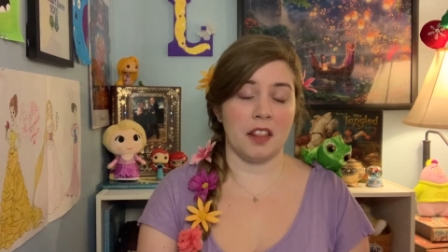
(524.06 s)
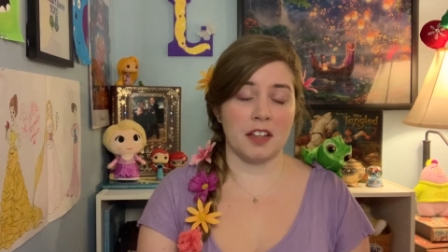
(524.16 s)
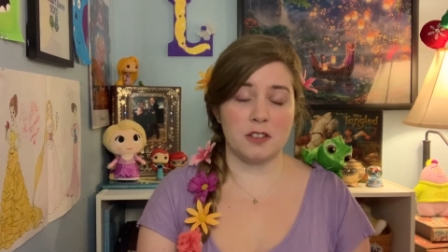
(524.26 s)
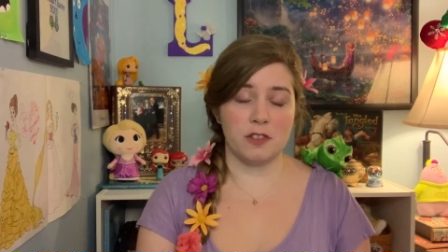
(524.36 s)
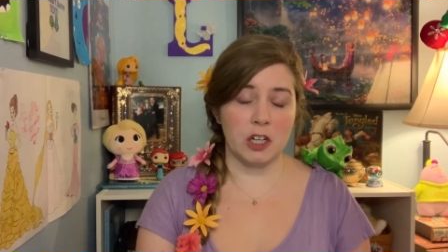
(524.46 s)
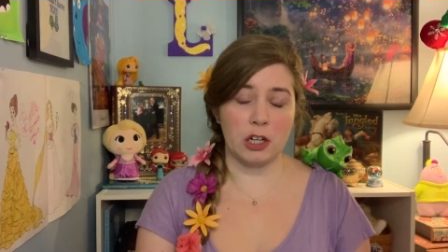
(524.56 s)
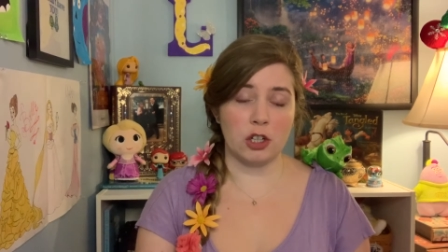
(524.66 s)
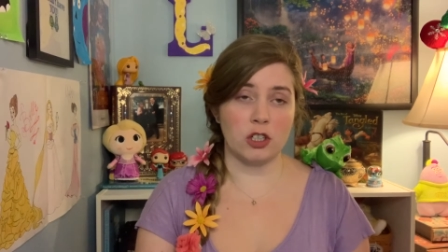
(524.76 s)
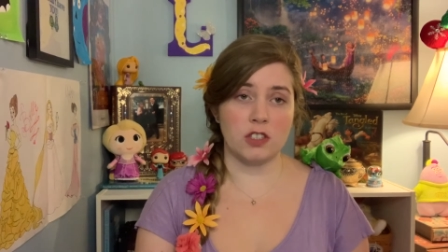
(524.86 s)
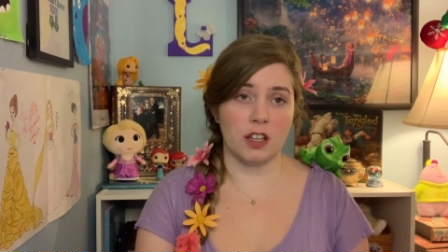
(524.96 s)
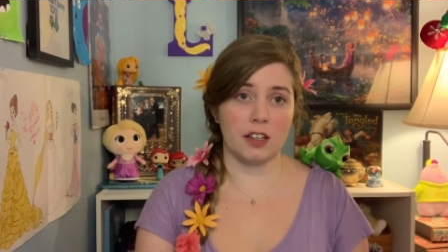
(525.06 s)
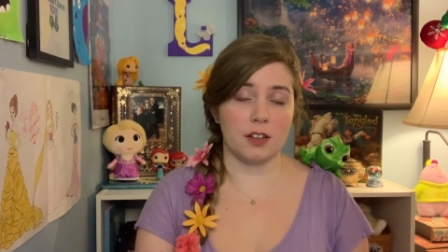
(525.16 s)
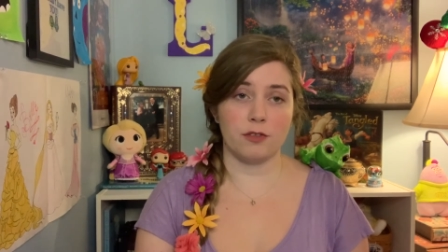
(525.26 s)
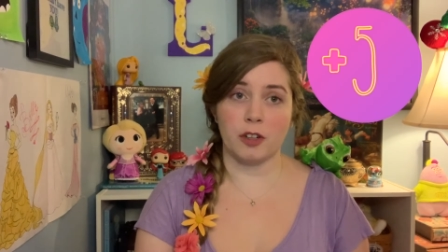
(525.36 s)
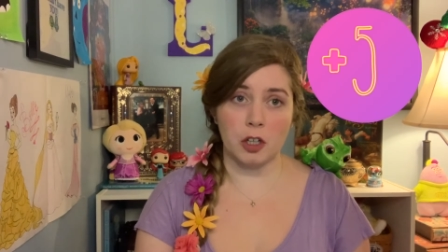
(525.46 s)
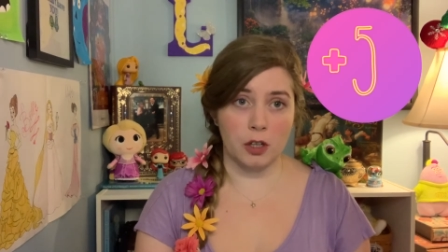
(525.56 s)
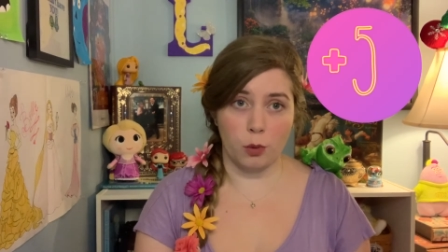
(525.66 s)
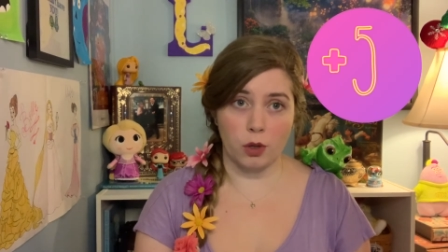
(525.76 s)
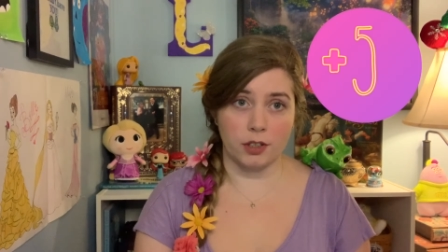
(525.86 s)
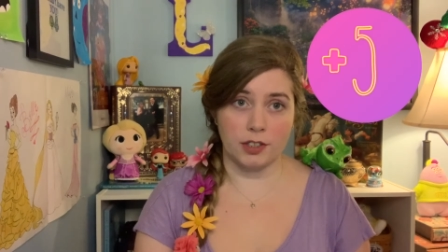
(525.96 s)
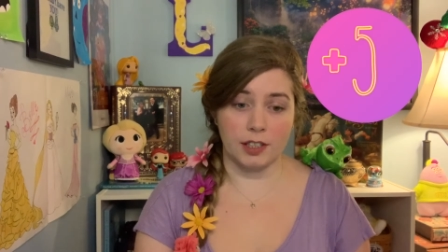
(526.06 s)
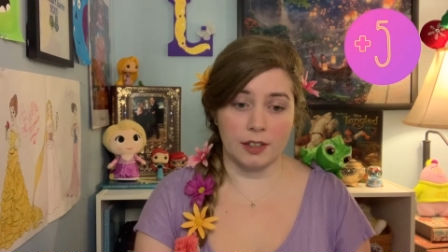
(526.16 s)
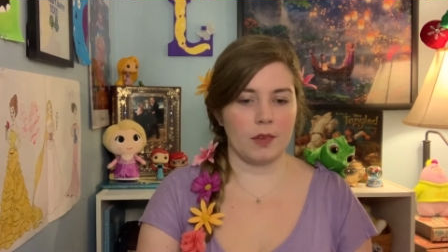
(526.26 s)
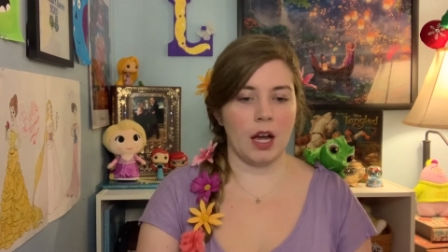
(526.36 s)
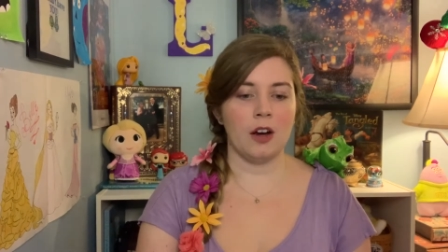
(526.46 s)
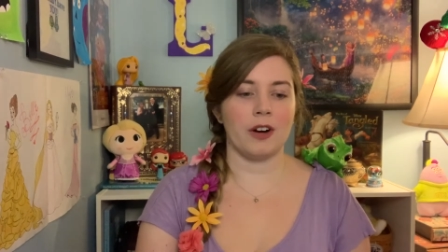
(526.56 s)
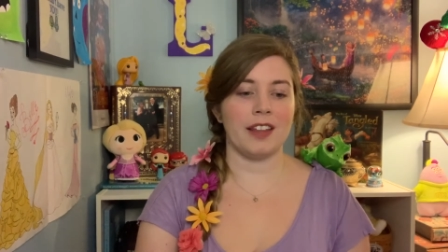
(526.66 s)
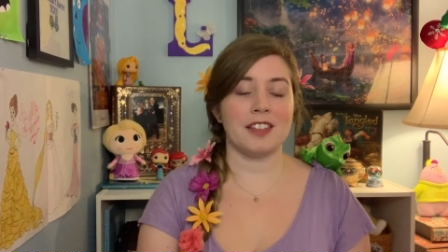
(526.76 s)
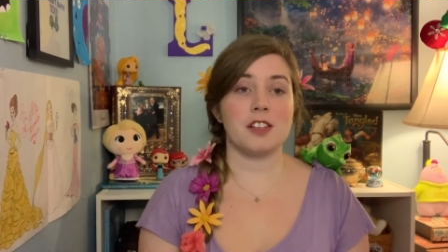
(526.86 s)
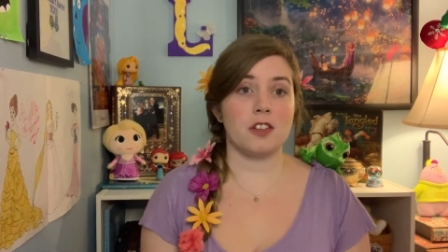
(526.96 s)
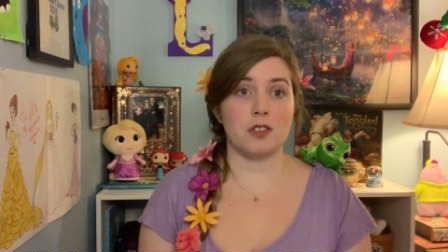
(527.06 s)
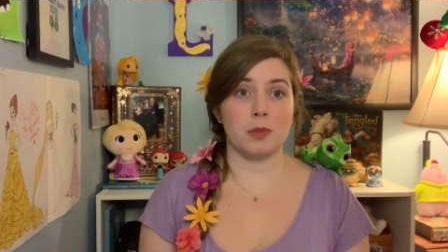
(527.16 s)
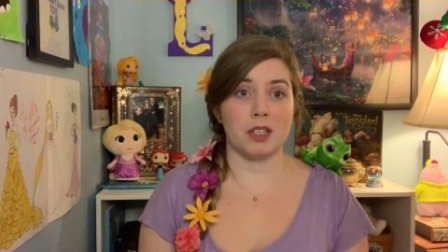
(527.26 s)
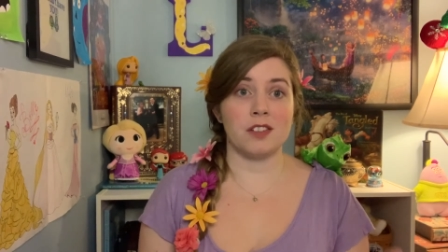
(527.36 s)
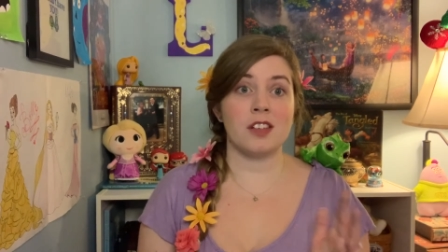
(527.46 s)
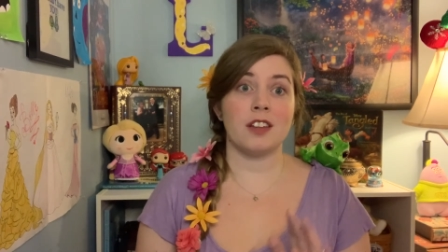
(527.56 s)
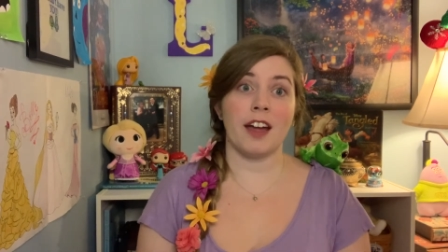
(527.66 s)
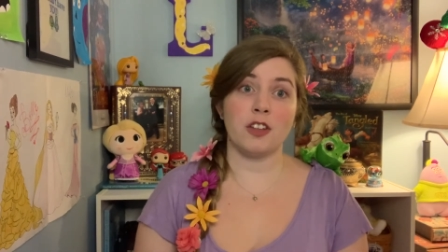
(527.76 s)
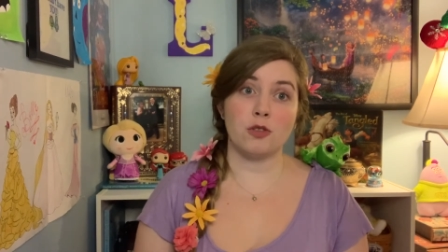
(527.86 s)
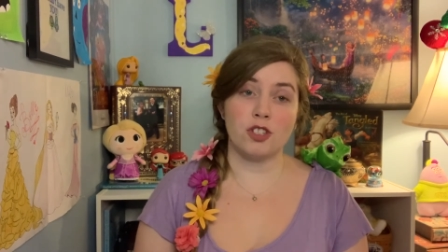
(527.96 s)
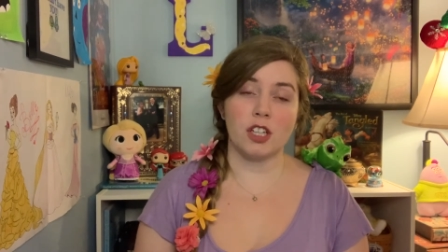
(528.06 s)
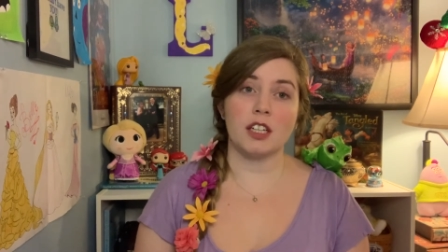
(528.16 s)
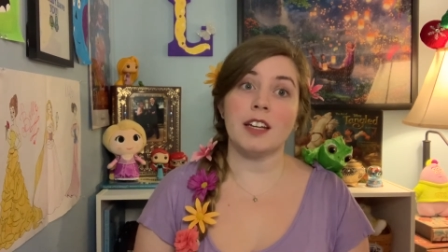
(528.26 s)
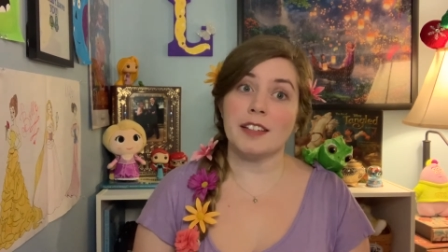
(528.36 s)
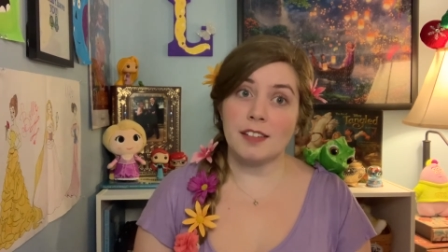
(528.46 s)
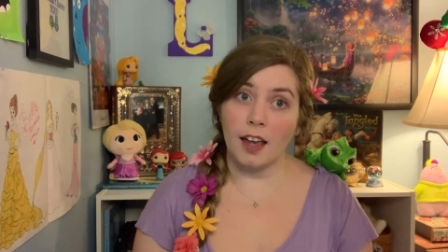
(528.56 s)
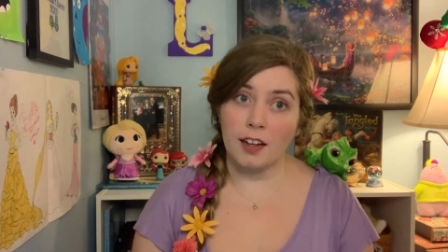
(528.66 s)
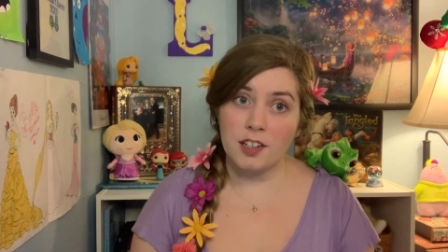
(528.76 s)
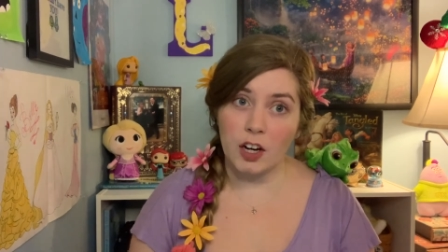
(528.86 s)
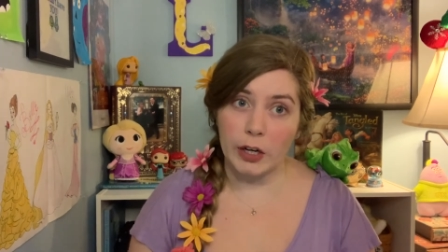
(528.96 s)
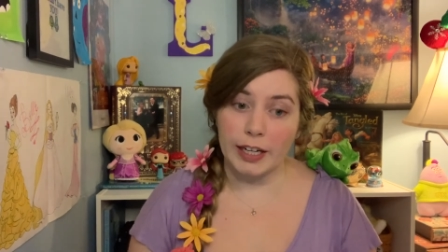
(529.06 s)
that's very nurse-like, very quarantine. Oh, and this also means that Eugene is sanitary